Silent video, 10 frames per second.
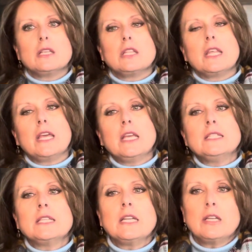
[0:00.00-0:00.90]
The
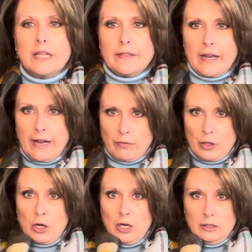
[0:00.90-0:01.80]
incident that I
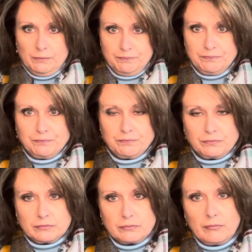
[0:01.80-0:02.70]
recall
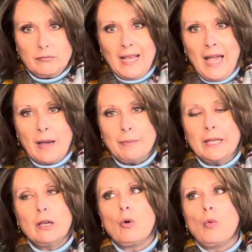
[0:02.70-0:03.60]

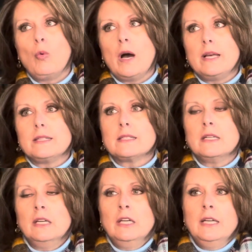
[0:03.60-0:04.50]
happening was
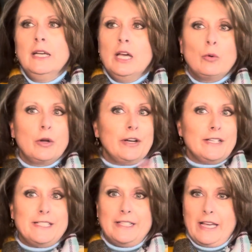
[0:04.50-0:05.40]
we were at
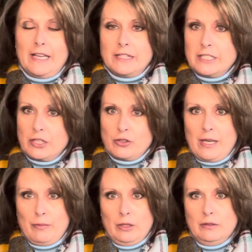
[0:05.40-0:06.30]
the dinner
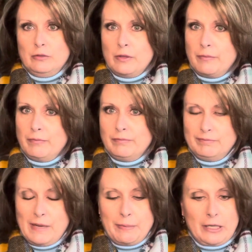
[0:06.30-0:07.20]
table with
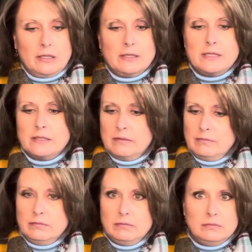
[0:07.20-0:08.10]
my parents,
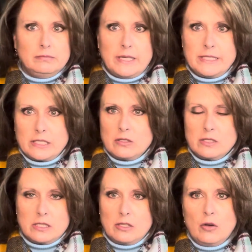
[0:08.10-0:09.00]
my
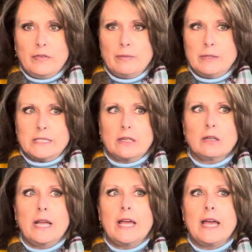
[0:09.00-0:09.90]
sisters, the whole family's
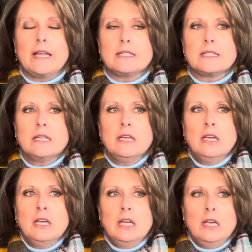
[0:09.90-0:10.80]
there. And,
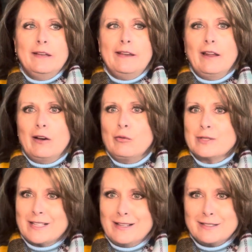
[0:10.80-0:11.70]
you know,
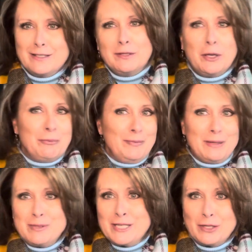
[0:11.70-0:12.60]
Wisconsin, meat
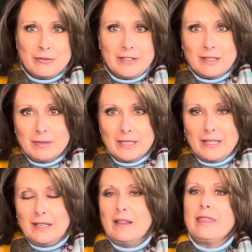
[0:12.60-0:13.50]
and potato
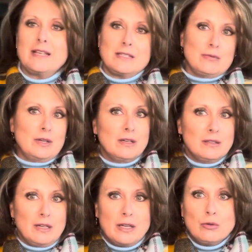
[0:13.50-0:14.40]
family, that's
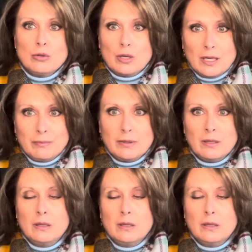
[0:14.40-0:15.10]
where I grew up.